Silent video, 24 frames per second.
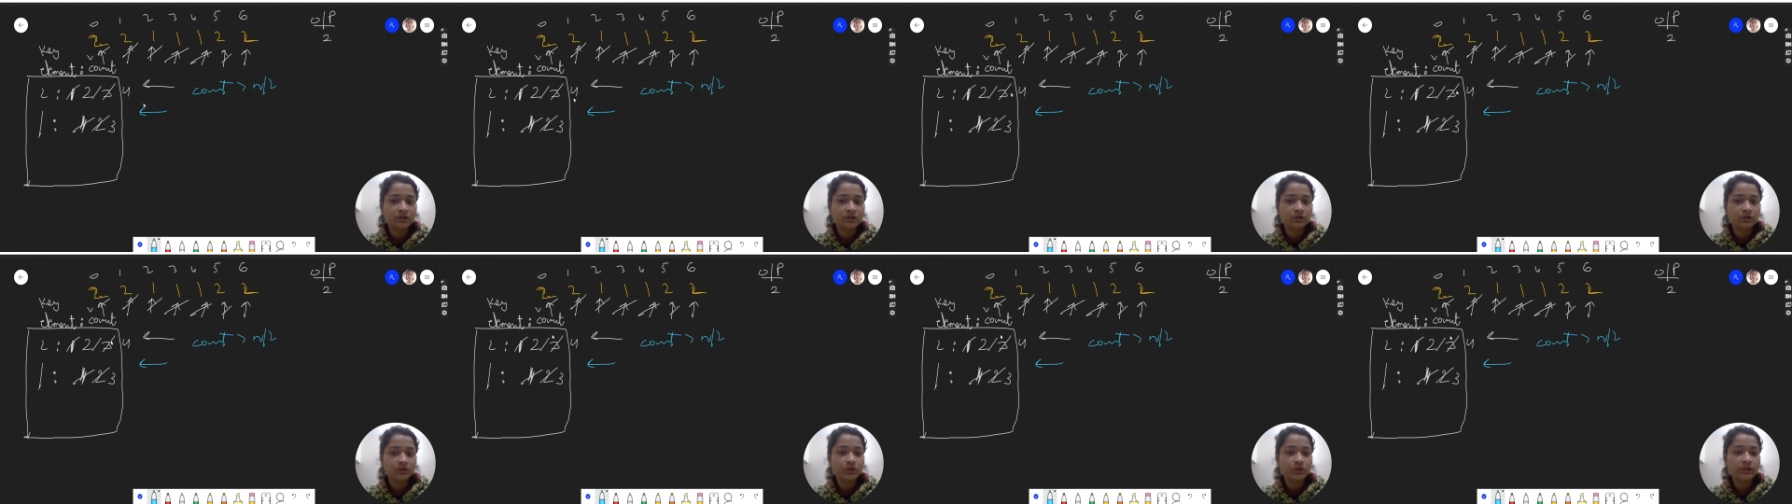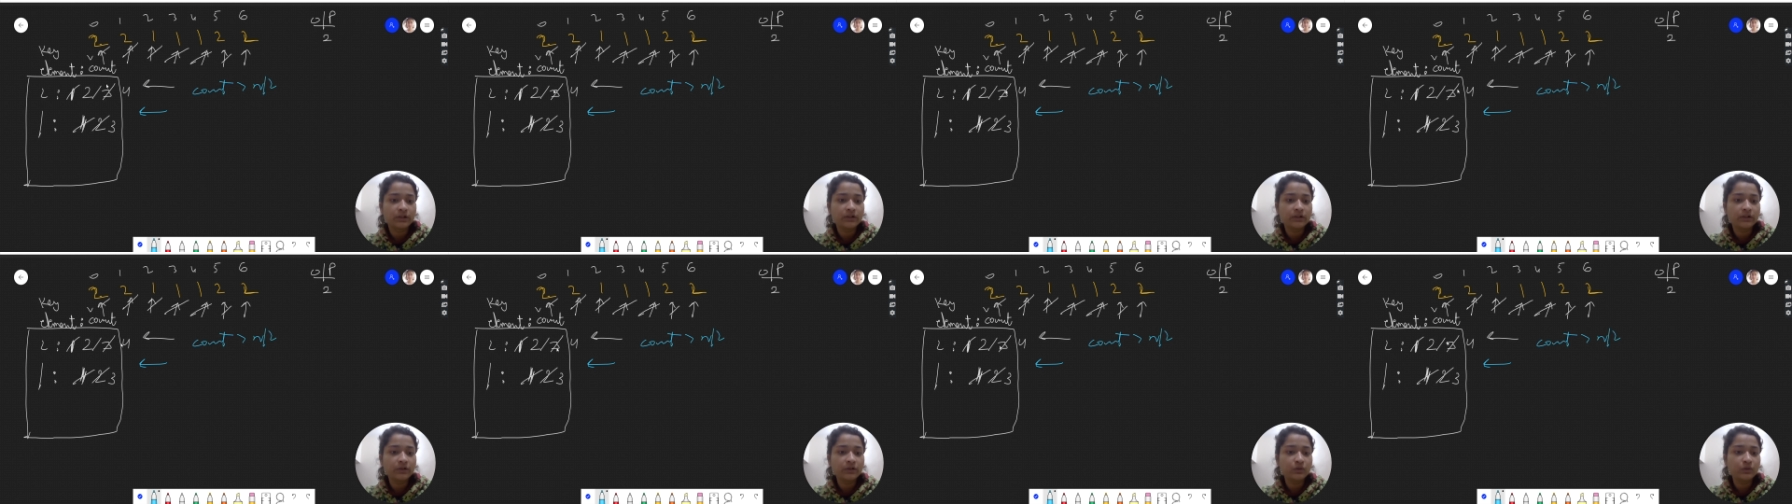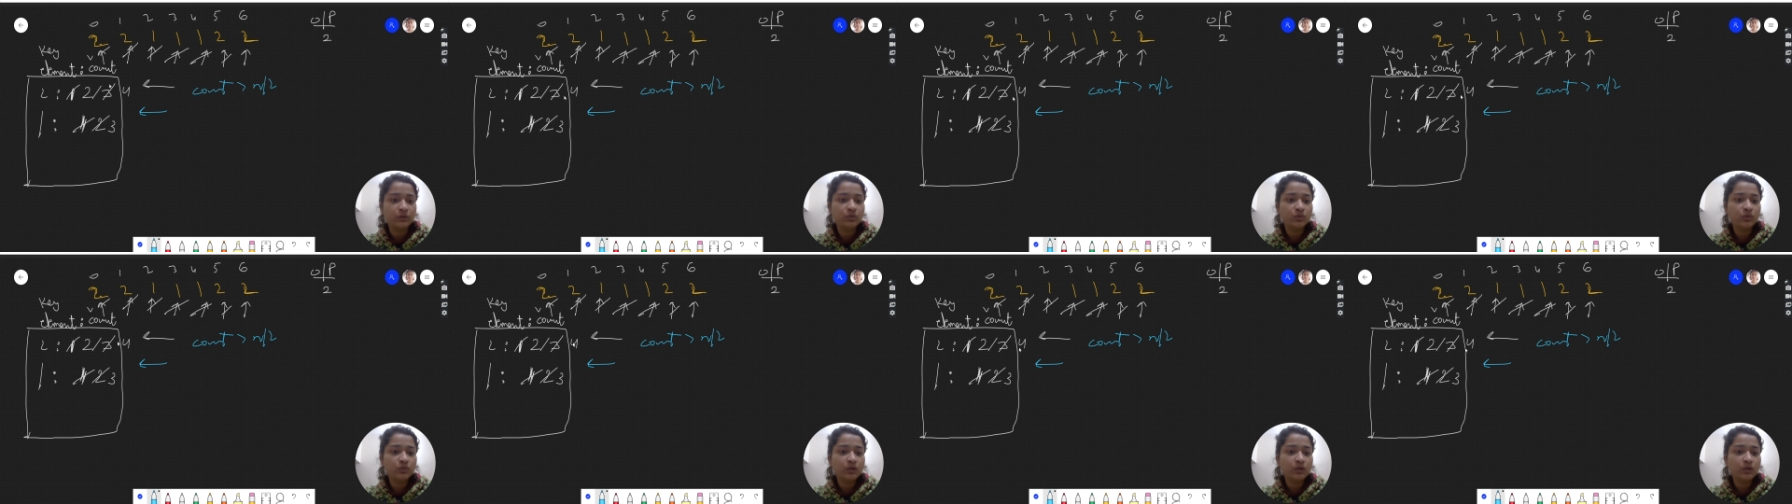So here
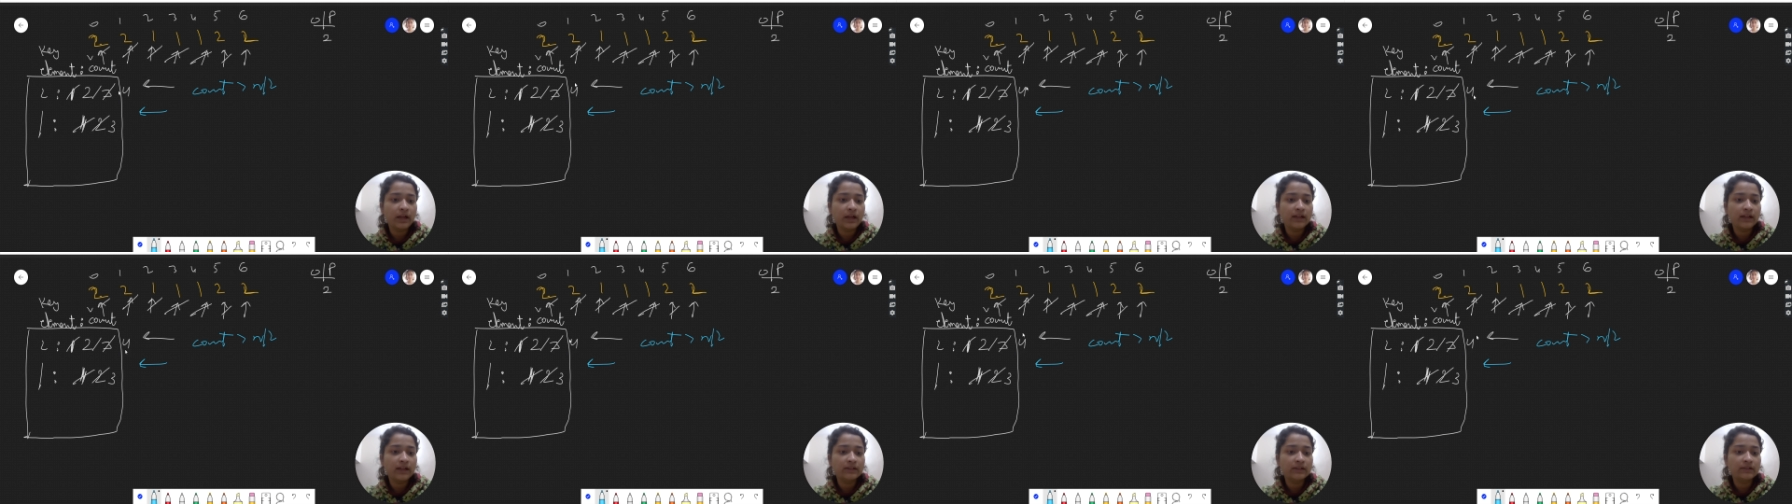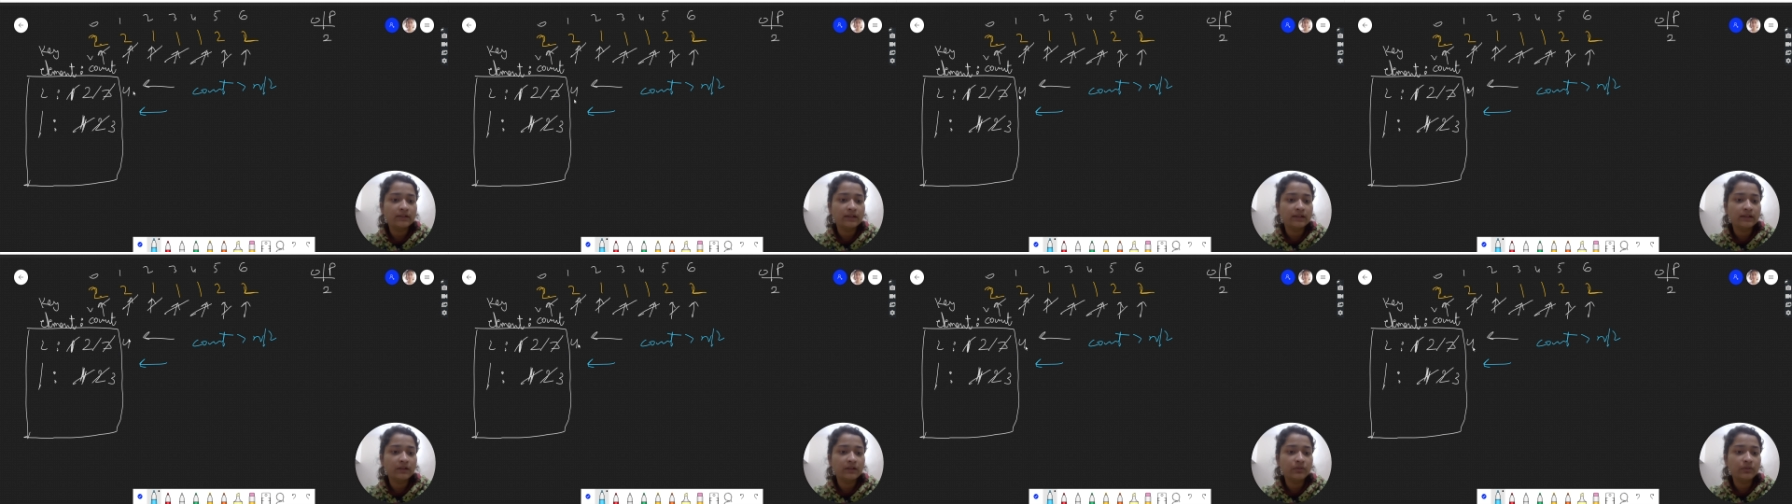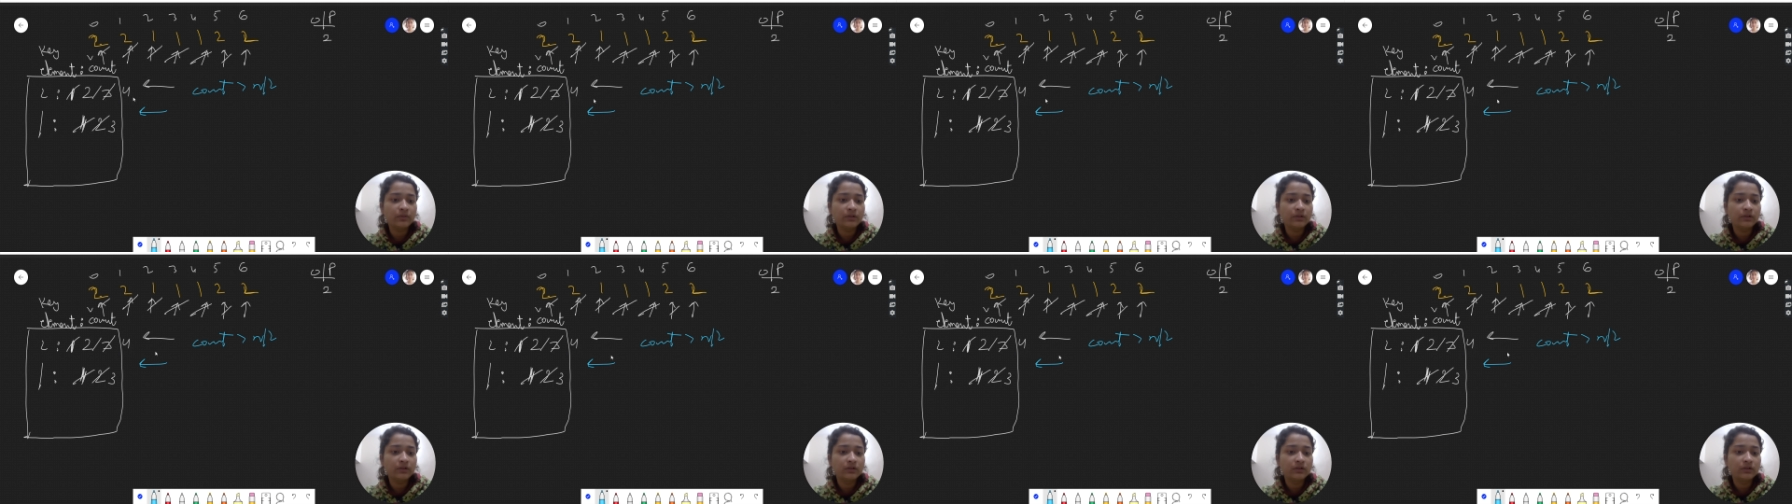2 has
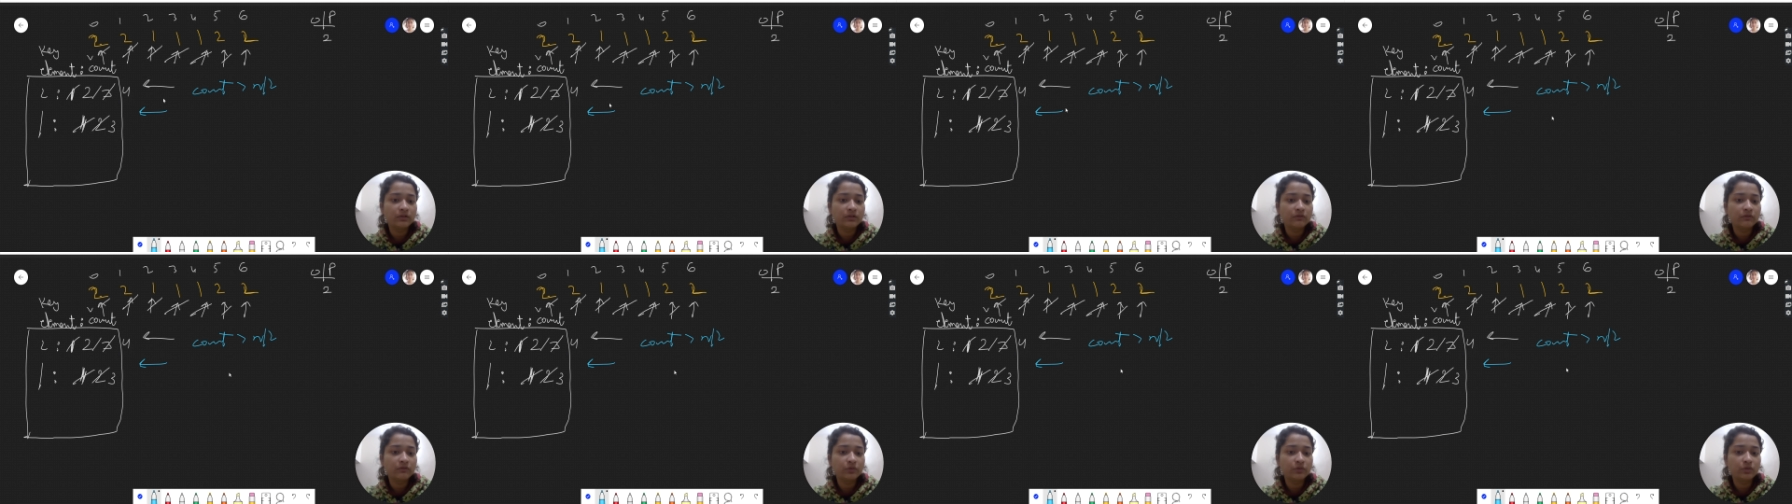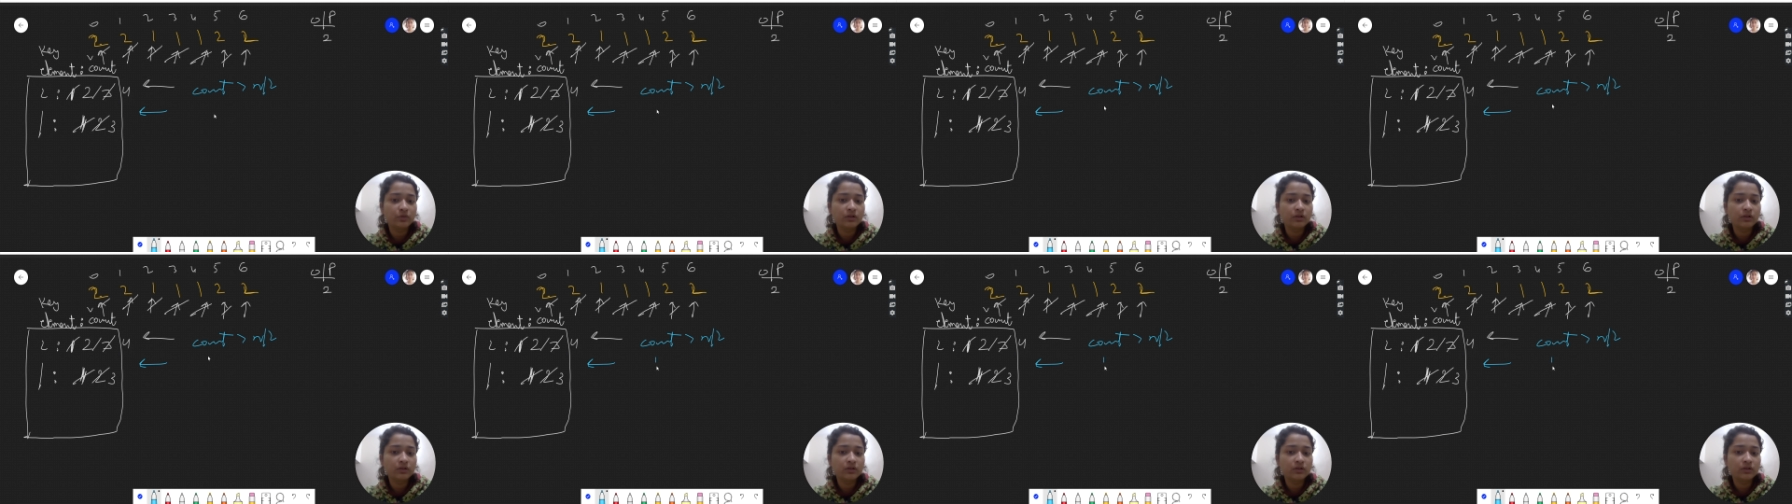count 4,